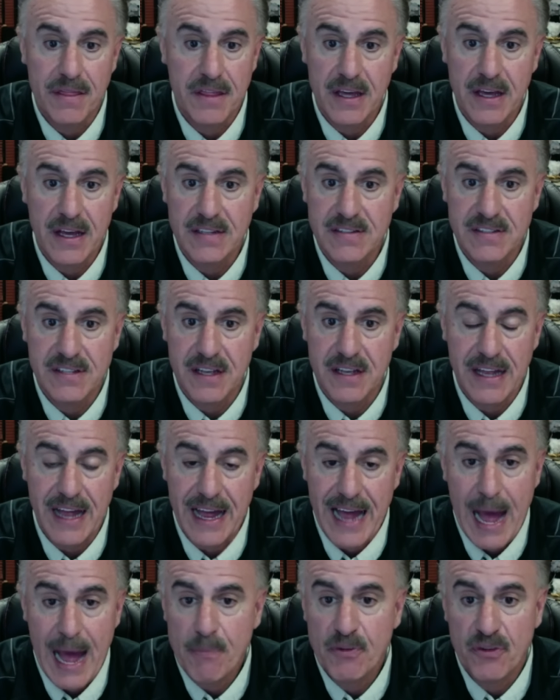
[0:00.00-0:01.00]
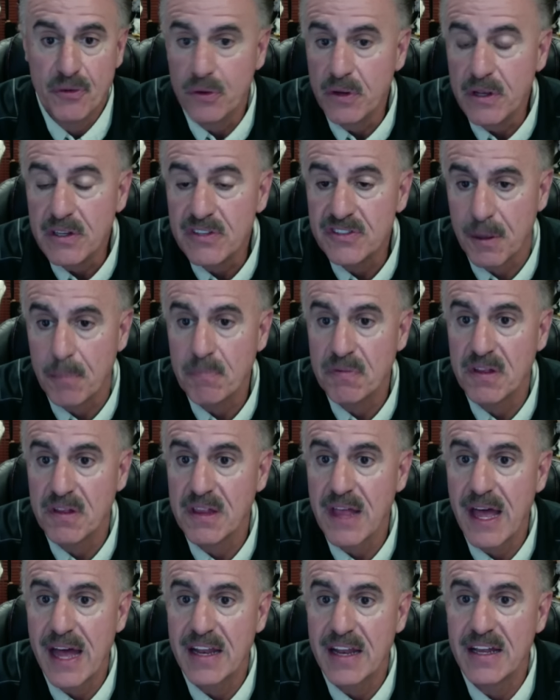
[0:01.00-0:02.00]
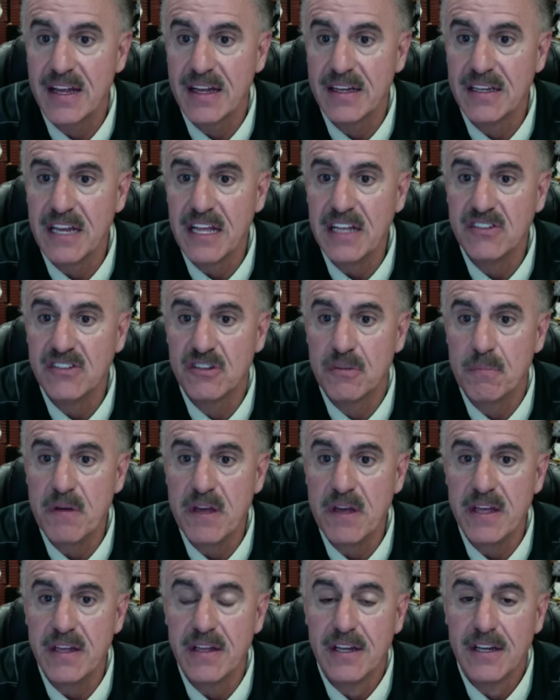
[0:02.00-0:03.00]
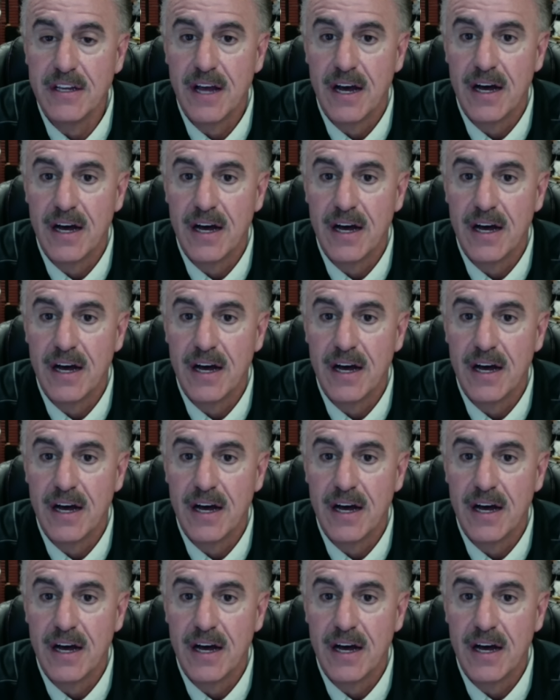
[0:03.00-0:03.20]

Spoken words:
think it's absolutely something that needs to be